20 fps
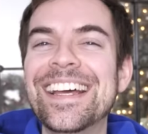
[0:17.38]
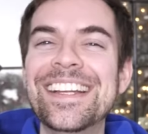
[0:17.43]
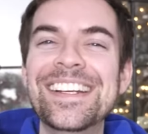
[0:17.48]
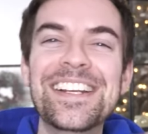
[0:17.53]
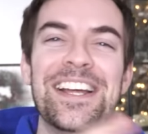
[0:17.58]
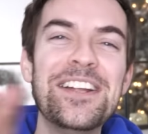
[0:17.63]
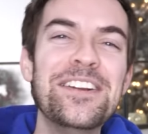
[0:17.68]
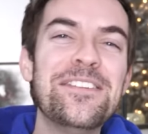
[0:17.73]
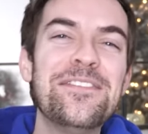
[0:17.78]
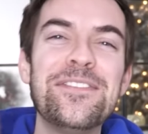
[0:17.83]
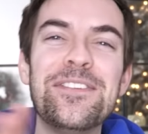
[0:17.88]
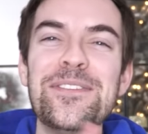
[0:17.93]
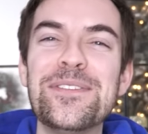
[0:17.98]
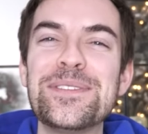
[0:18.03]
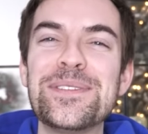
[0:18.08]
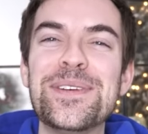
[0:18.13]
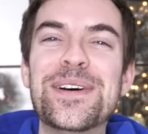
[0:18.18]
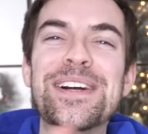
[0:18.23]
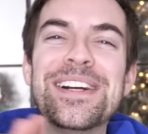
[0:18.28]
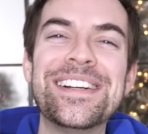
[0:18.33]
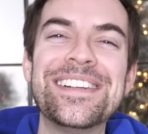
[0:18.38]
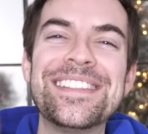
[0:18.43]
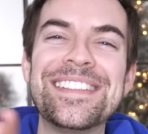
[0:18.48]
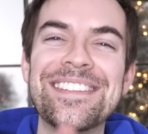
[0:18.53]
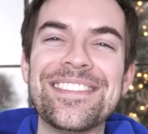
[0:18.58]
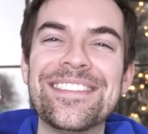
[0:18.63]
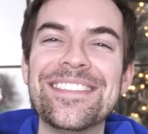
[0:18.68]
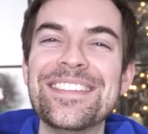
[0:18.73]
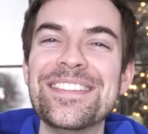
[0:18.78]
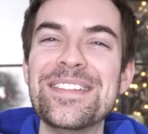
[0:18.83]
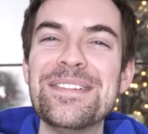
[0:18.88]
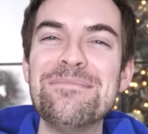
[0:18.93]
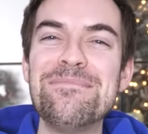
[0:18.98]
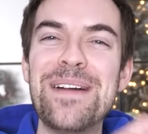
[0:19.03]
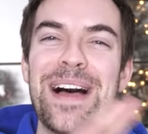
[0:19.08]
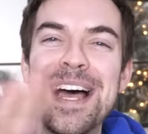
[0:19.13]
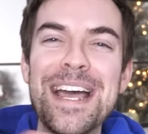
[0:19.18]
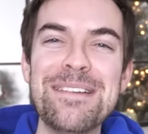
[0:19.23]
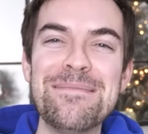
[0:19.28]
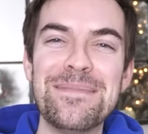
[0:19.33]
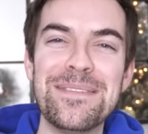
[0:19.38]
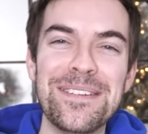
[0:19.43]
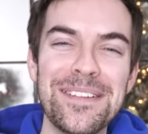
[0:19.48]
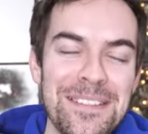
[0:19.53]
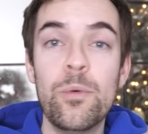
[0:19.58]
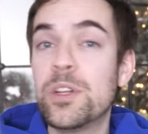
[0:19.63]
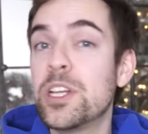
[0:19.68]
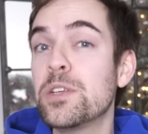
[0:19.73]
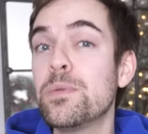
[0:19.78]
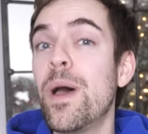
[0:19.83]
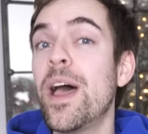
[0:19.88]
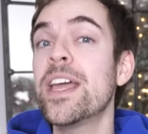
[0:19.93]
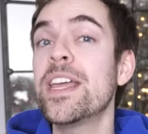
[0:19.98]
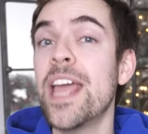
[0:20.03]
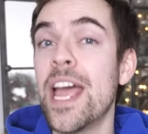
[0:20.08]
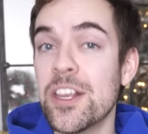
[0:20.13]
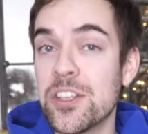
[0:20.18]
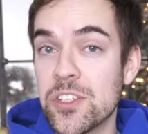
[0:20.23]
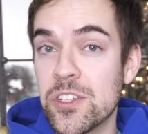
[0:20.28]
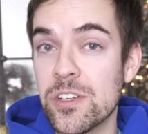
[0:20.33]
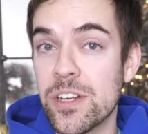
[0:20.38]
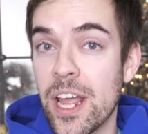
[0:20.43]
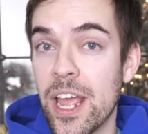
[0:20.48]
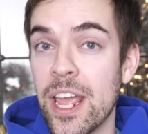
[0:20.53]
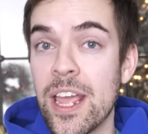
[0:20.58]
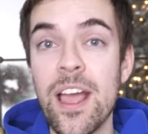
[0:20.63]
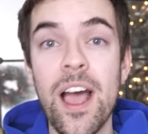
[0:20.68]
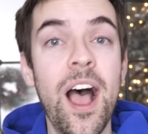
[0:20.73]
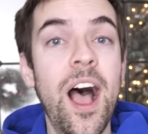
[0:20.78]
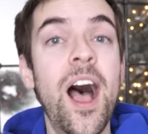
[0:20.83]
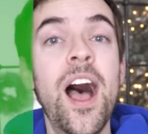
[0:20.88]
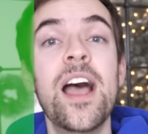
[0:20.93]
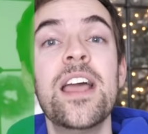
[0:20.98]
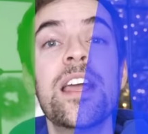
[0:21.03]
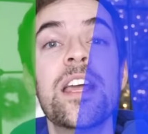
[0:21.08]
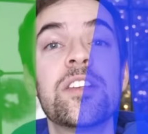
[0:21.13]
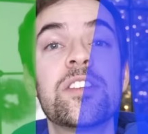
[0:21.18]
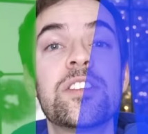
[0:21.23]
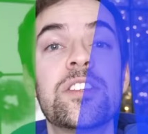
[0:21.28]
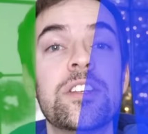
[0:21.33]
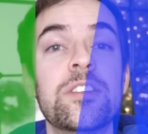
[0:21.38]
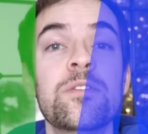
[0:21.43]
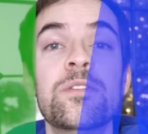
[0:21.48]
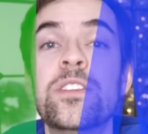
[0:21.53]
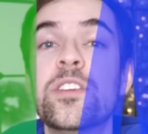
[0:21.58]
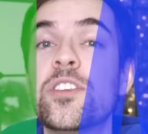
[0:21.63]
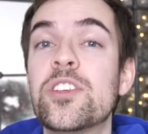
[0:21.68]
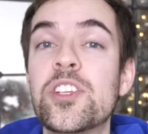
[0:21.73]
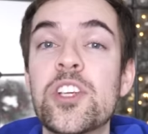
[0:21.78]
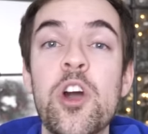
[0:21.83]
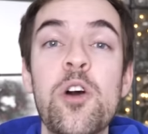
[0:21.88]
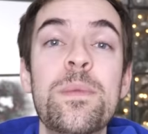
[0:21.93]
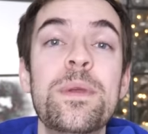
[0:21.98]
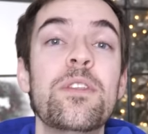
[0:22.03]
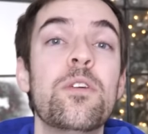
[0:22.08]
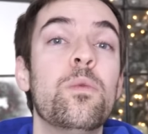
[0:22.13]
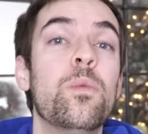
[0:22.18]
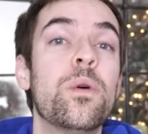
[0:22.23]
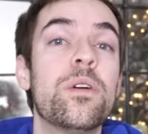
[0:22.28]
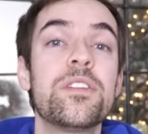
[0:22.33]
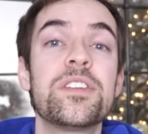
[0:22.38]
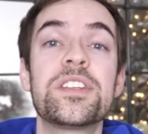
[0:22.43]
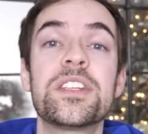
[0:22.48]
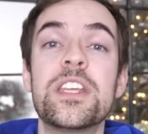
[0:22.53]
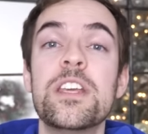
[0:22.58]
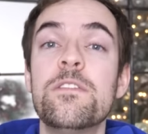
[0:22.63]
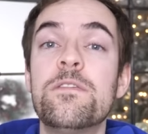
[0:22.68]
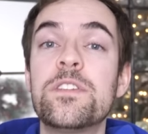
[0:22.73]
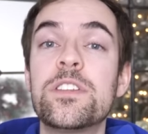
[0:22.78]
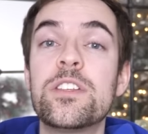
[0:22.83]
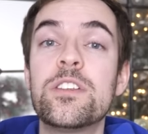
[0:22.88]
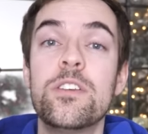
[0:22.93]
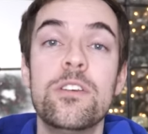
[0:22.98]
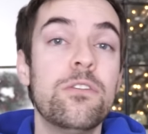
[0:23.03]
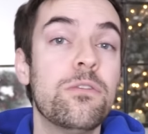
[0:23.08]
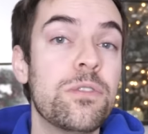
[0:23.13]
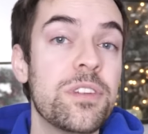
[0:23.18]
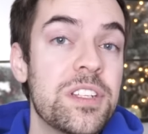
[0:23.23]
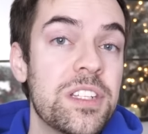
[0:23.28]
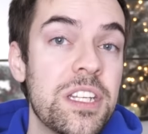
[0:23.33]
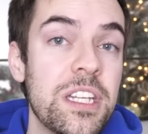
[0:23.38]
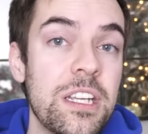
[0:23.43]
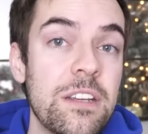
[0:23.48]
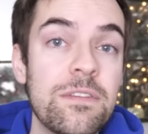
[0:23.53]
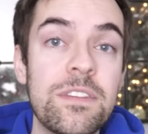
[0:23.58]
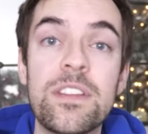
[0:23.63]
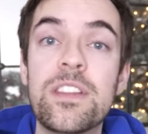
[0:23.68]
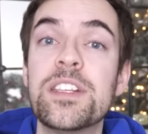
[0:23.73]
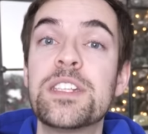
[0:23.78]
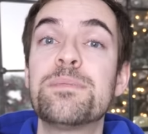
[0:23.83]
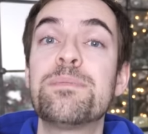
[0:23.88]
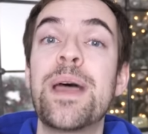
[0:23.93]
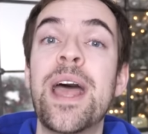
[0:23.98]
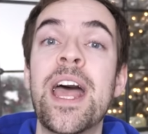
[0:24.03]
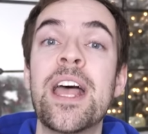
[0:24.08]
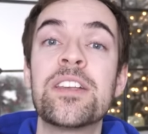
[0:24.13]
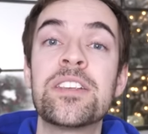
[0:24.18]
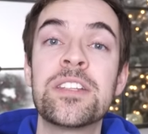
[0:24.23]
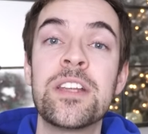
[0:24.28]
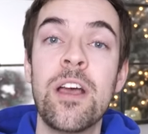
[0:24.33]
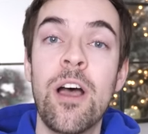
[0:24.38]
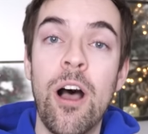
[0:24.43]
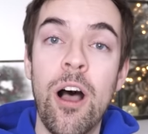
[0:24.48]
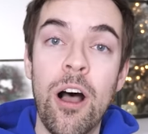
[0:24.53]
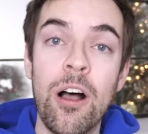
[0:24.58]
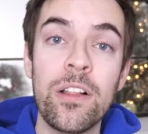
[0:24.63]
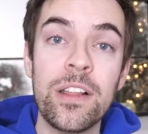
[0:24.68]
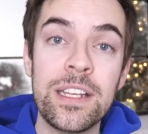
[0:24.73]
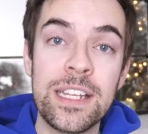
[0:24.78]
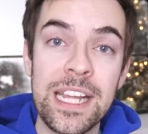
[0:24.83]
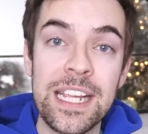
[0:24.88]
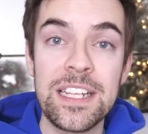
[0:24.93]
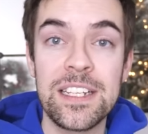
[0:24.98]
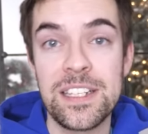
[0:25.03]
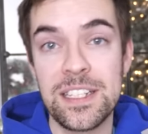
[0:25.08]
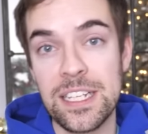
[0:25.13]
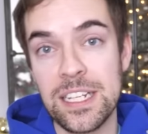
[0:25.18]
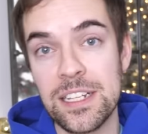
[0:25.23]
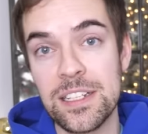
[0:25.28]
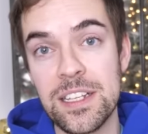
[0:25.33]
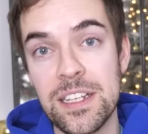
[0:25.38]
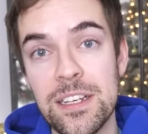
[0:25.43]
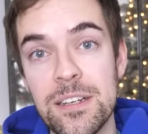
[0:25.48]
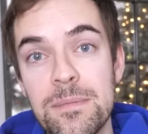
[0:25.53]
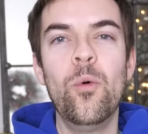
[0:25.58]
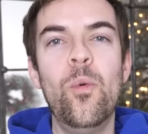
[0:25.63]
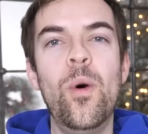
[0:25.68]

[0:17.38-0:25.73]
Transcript: And none of those words are in the Bible. Which is why yesterday, I asked you to show me the worst gifts you received this past holiday season.